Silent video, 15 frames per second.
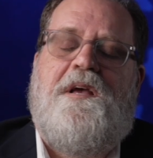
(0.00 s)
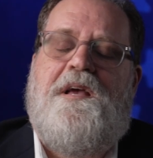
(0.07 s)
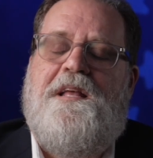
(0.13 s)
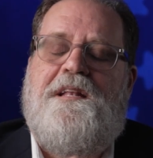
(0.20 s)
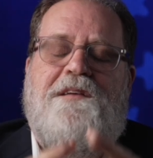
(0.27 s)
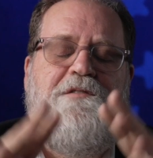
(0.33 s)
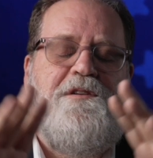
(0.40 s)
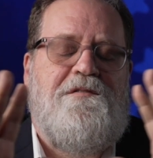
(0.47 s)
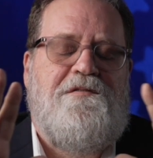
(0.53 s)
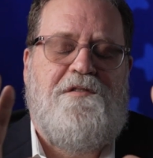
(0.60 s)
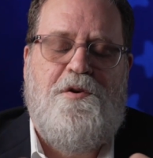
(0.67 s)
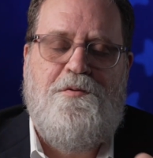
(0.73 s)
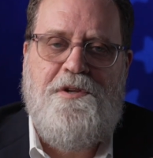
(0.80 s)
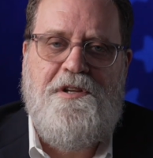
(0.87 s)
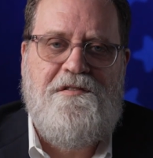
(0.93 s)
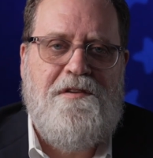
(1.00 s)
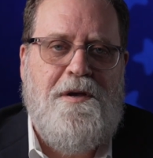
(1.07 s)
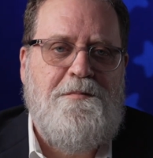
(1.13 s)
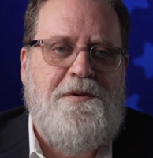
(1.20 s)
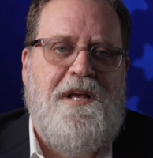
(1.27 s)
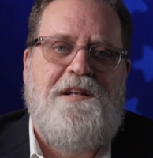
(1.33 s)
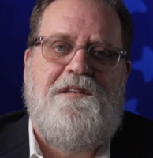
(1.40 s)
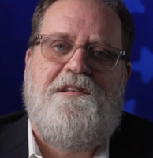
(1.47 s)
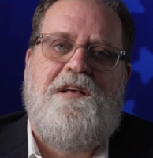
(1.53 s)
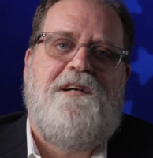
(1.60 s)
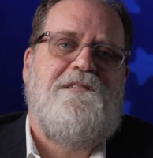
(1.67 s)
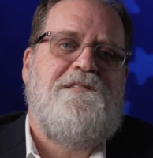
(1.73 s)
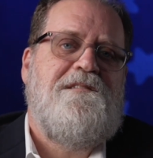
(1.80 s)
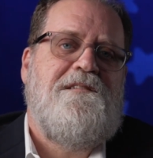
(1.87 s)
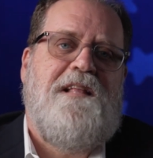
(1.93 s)
And even if Sony someday
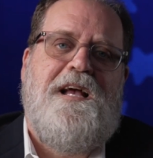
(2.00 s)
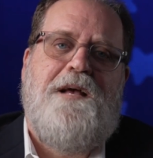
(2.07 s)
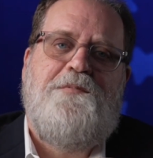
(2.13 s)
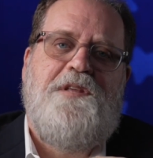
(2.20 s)
does slap